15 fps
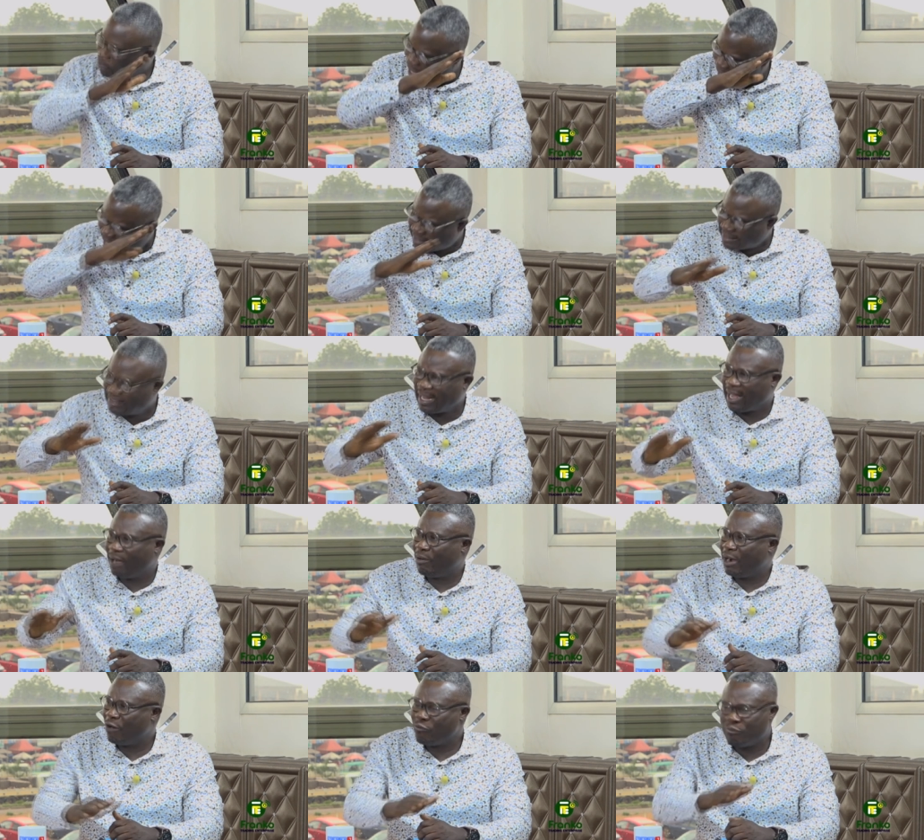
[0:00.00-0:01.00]
Hands
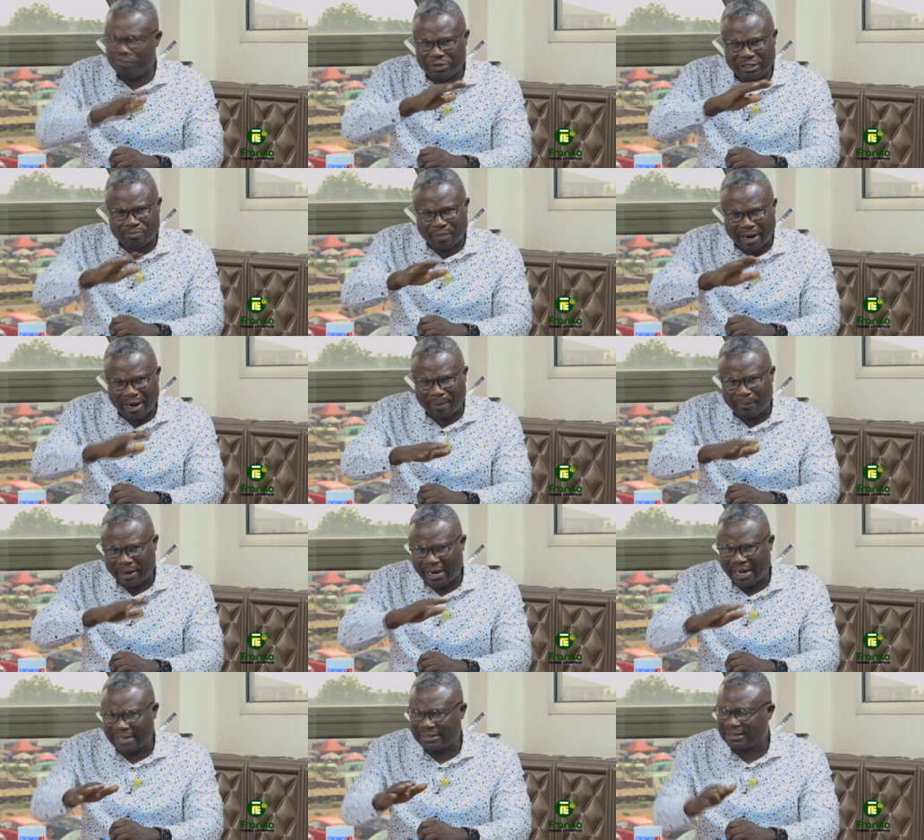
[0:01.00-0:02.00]
down. I will beat
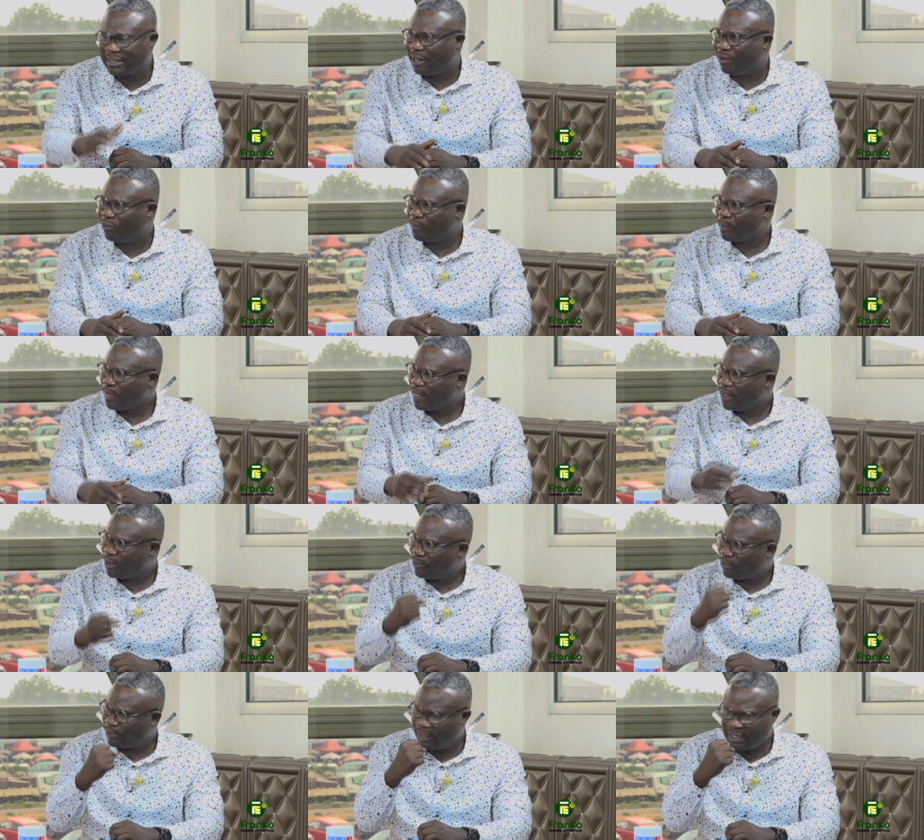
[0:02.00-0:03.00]
Mahama hands down.
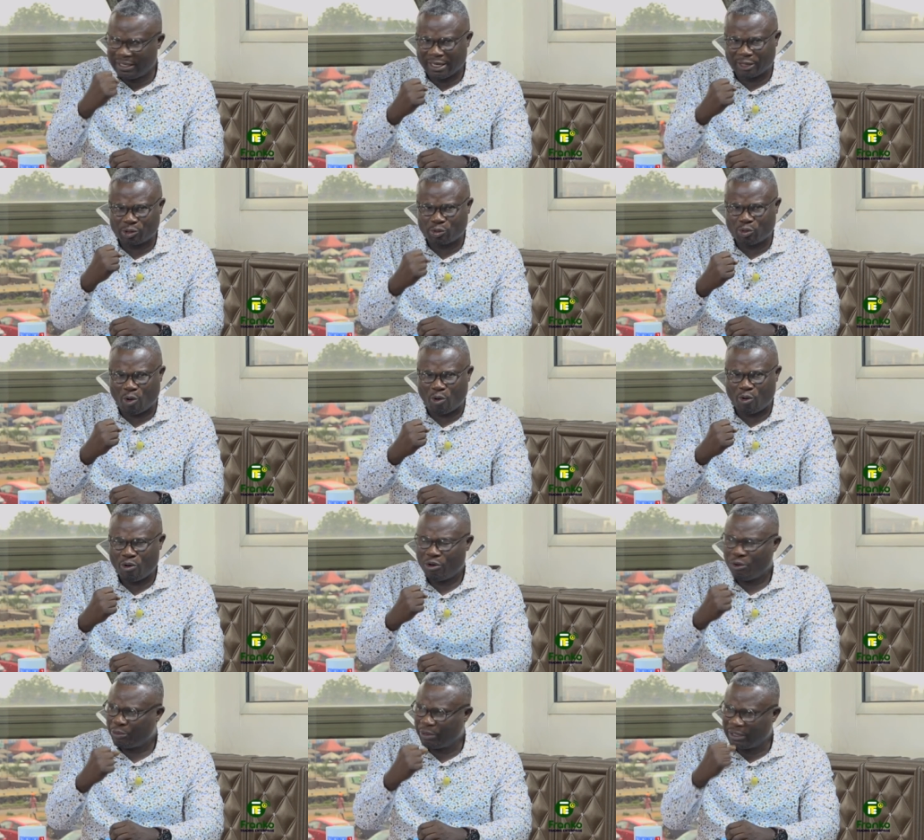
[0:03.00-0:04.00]
Ready that swore,
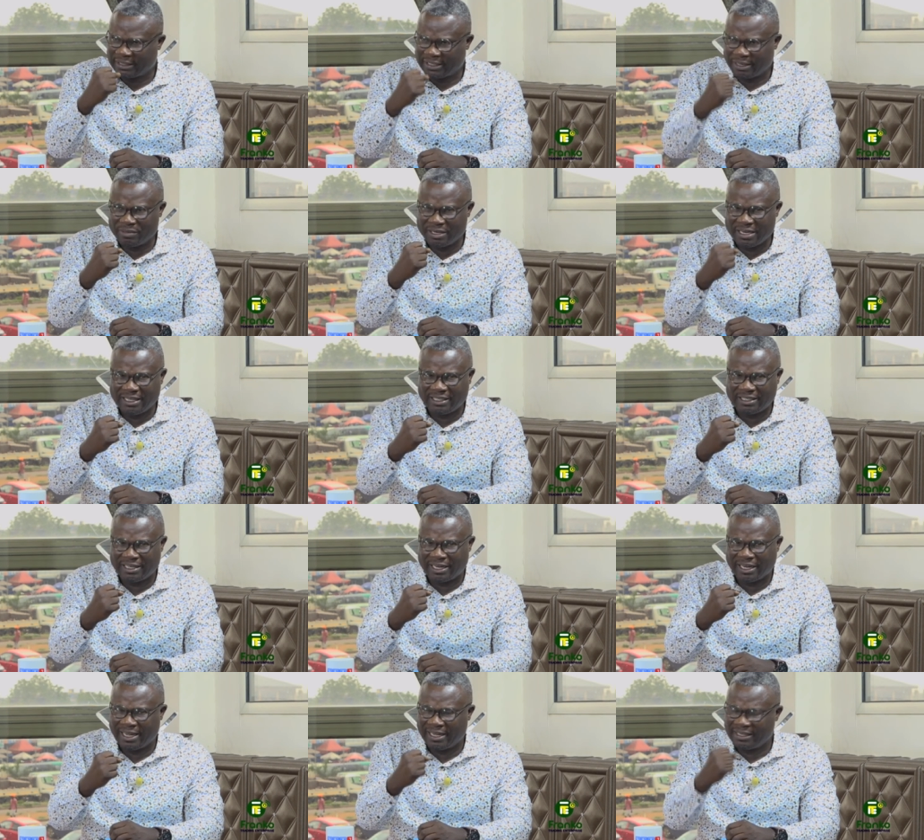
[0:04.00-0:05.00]
her
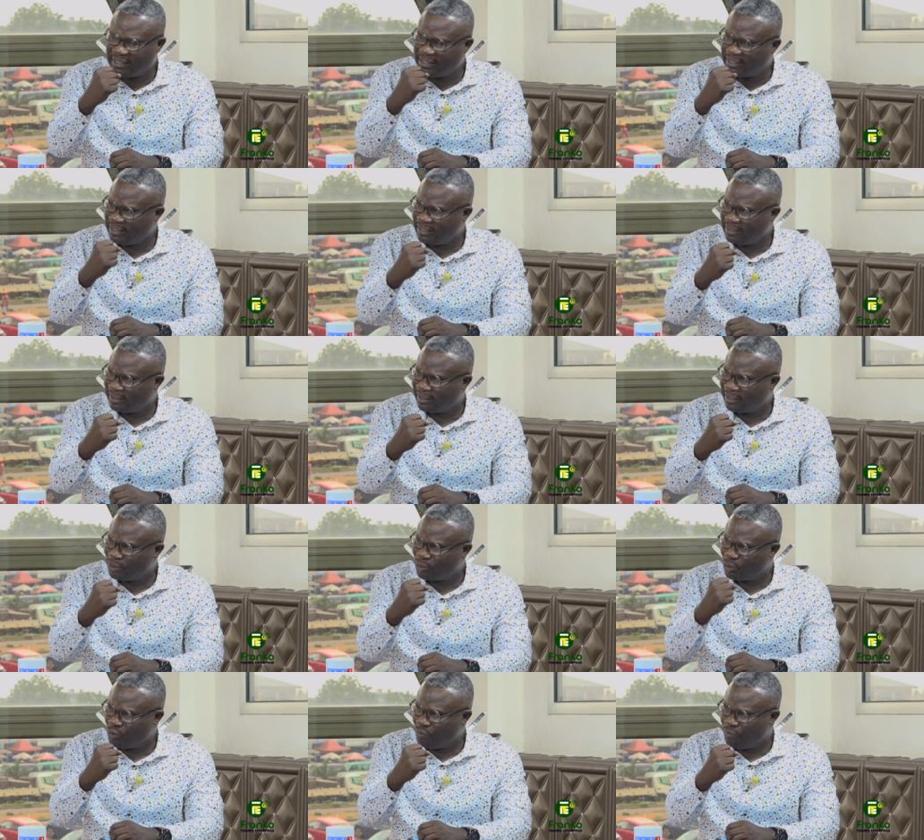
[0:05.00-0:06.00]
determination and zeal and
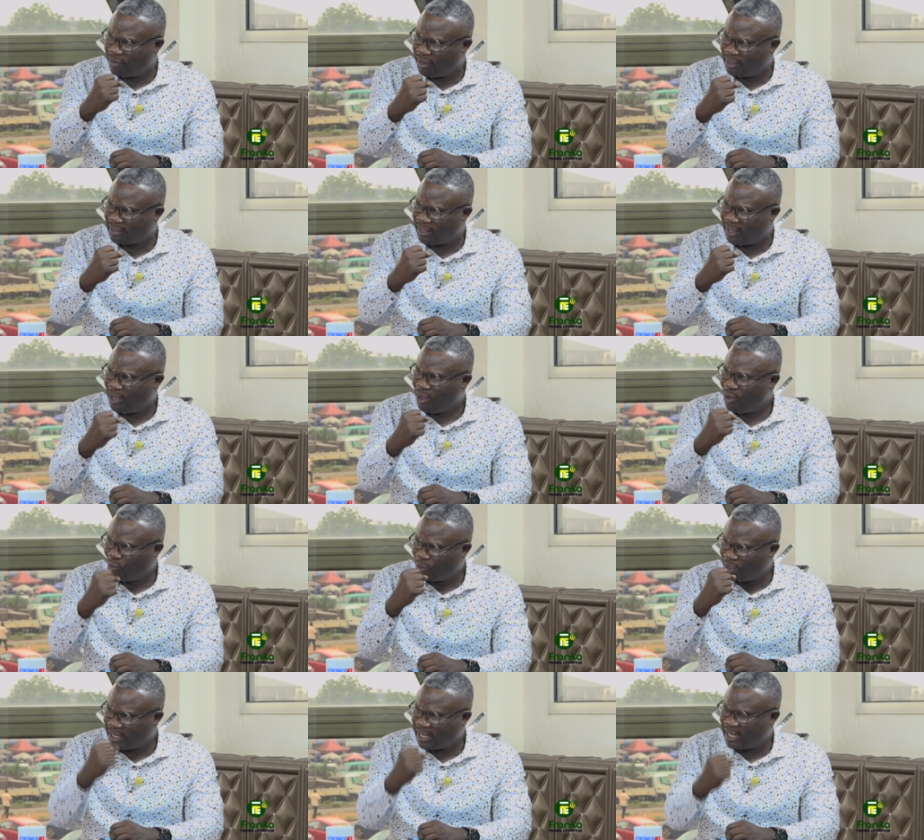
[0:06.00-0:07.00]
exuberance
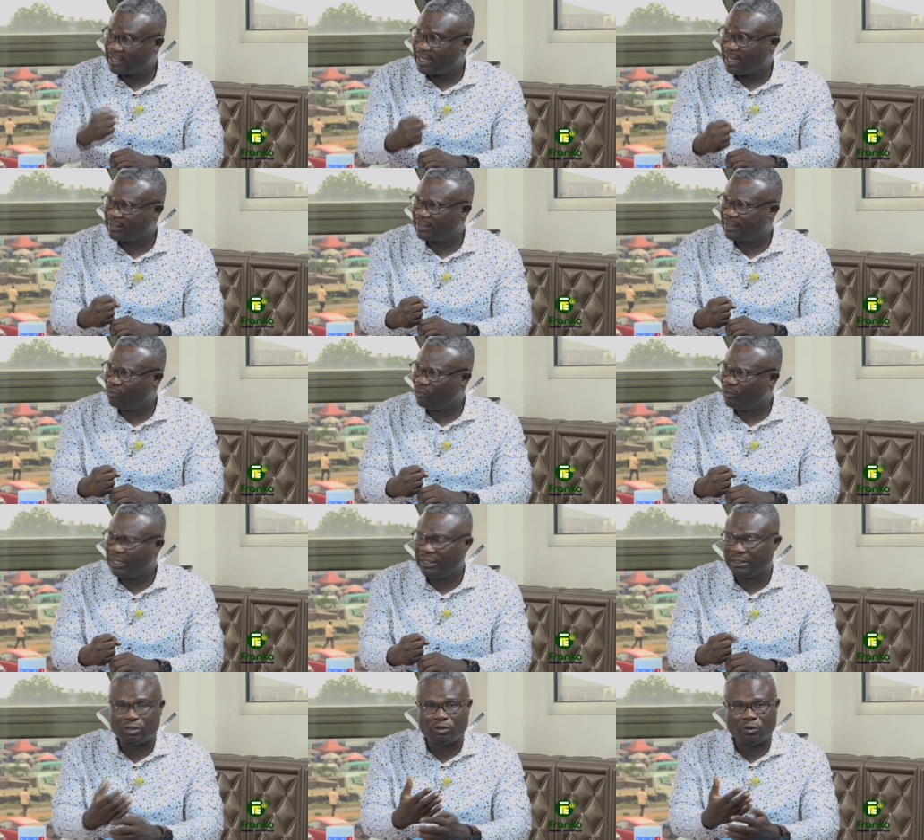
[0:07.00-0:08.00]
or the cast has same way.
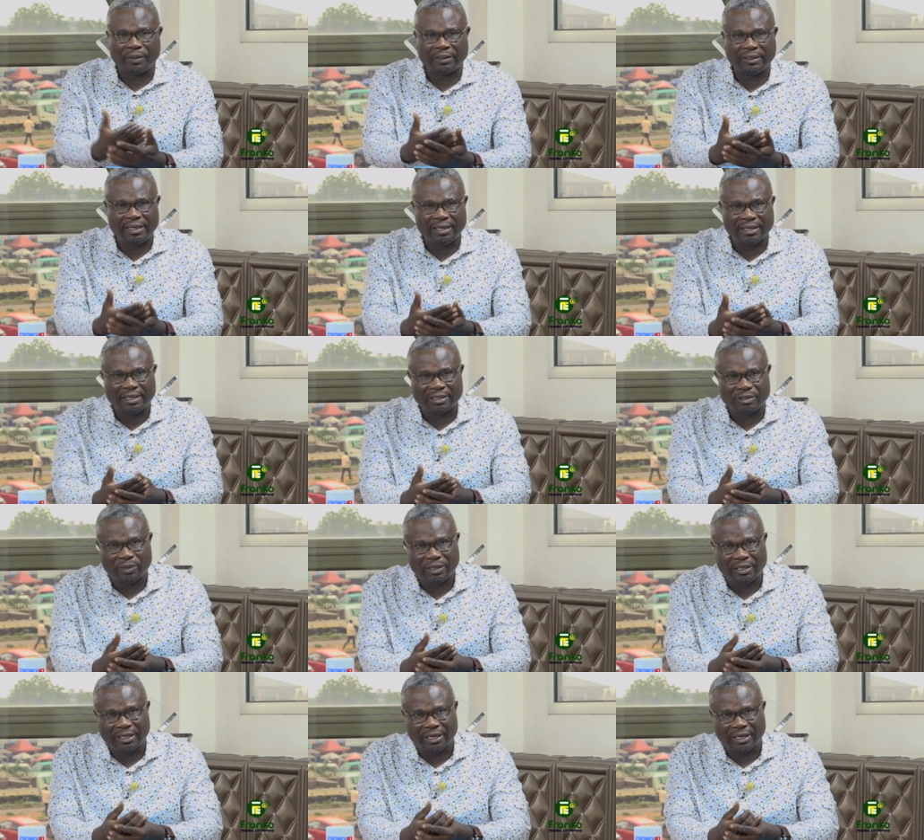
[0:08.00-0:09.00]
And the super delegates
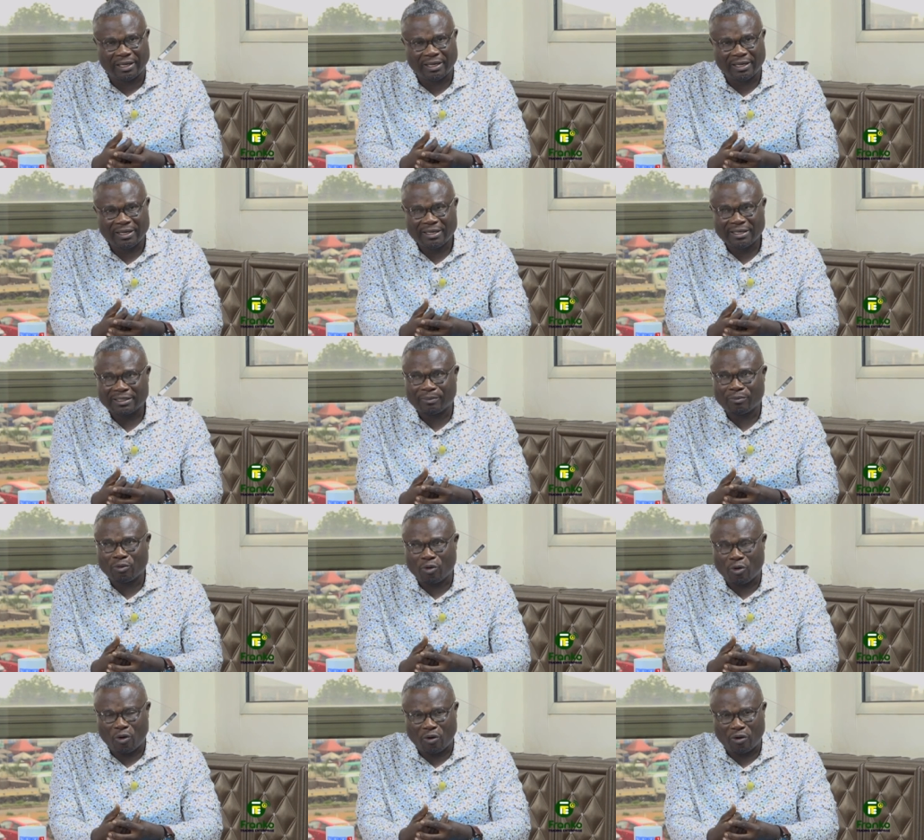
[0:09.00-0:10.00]
with you. Say
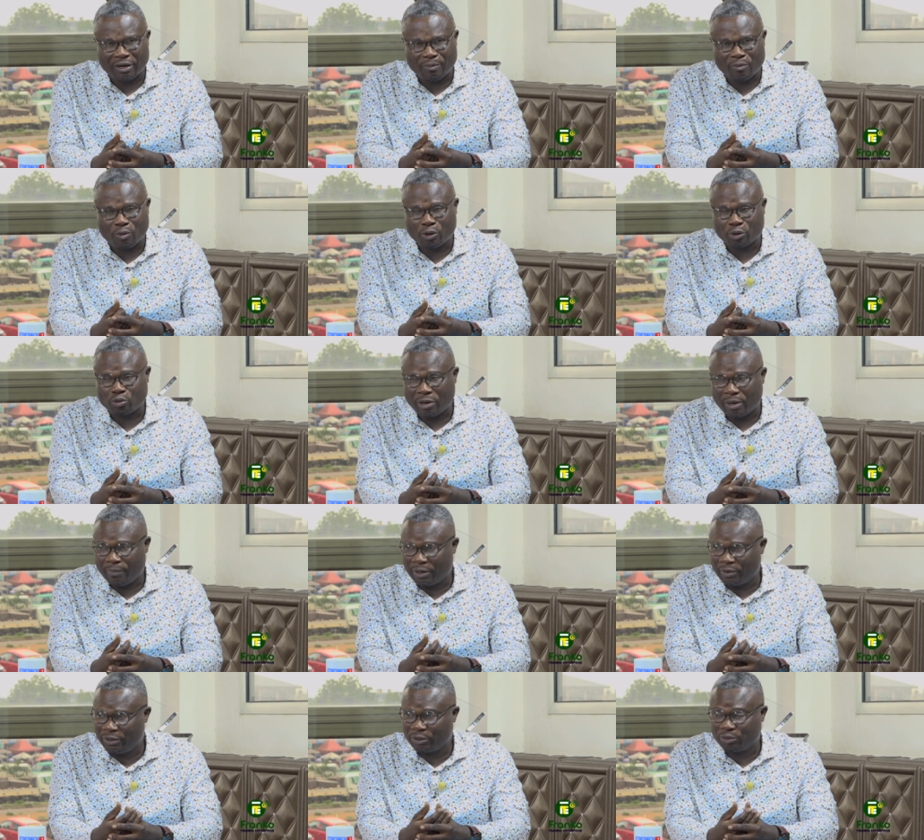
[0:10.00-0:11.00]
moko namoko to
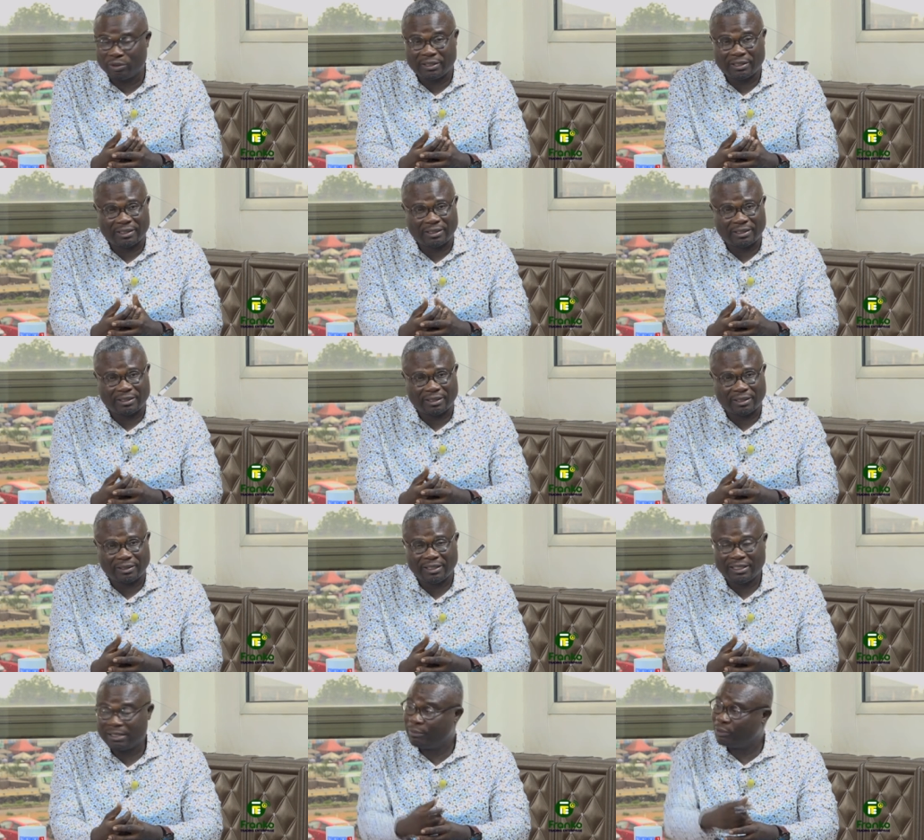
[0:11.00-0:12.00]
ban on the twenty sixth.
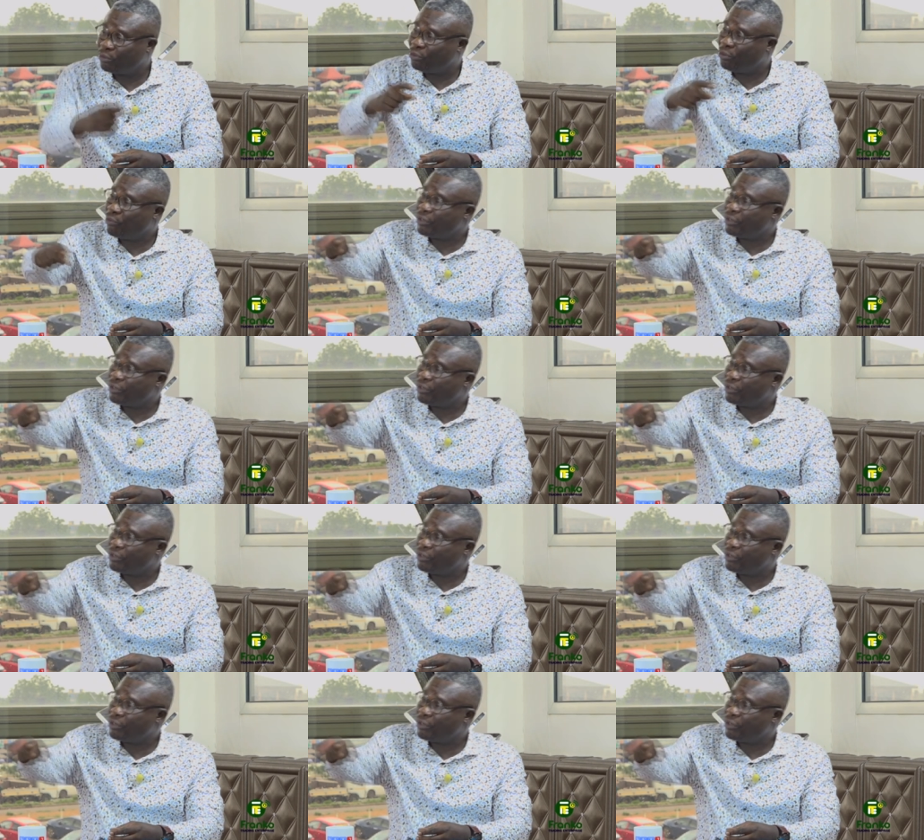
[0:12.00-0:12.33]
You better know